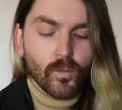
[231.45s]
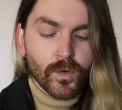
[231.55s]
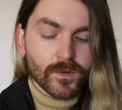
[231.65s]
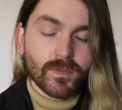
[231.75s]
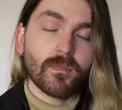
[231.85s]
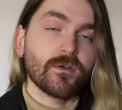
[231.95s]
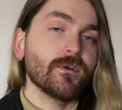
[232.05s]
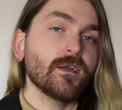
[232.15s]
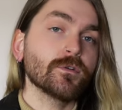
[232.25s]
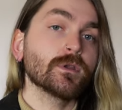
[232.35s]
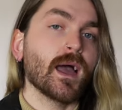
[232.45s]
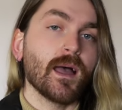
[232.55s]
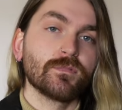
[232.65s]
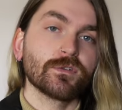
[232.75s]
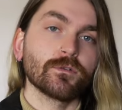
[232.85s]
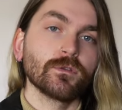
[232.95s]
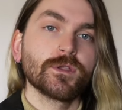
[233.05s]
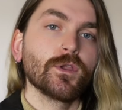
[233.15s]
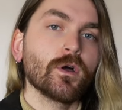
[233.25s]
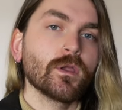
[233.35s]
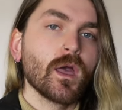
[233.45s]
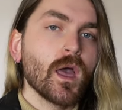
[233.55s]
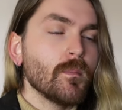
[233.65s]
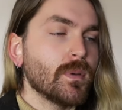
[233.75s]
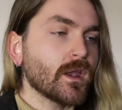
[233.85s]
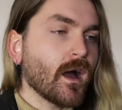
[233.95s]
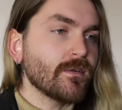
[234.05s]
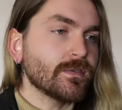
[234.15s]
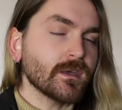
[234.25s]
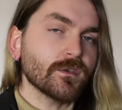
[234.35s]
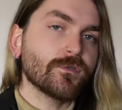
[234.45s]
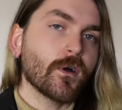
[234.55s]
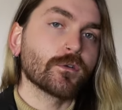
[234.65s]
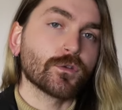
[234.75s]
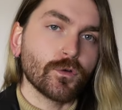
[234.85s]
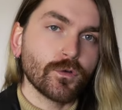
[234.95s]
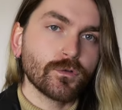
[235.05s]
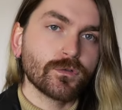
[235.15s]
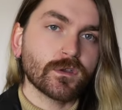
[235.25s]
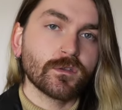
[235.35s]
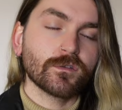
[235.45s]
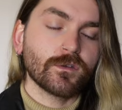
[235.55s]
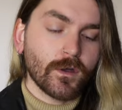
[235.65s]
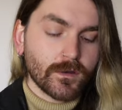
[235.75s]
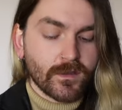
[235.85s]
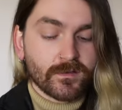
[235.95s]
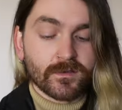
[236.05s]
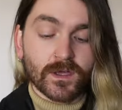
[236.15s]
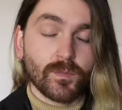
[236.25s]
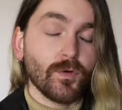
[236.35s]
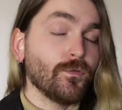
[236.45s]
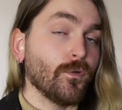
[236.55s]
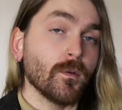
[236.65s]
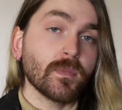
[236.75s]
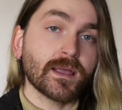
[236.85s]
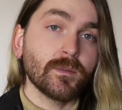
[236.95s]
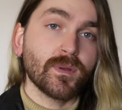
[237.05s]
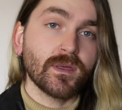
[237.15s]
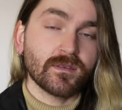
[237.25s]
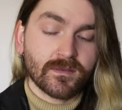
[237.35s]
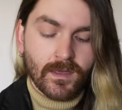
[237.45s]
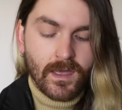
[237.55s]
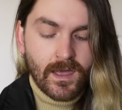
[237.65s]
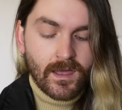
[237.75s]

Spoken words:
Would it be my favorite? Absolutely not. But I think as far as ouds are concerned, this is gonna perform like a beast.